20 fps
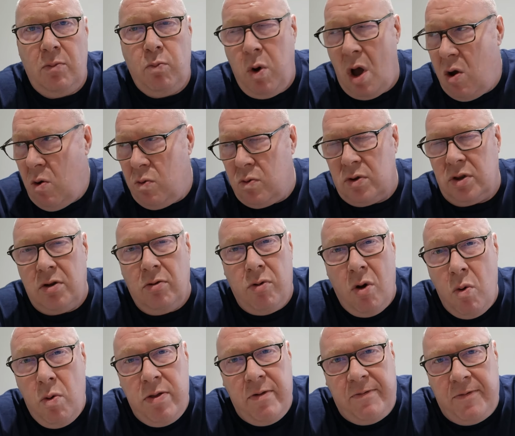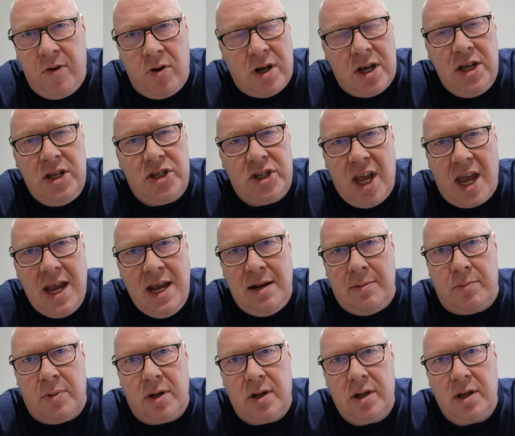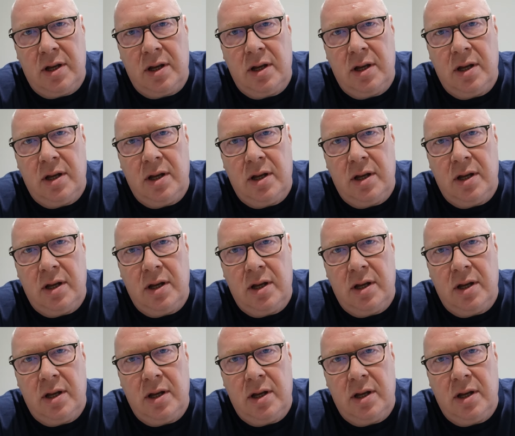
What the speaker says: He won't. They're all the fucking same.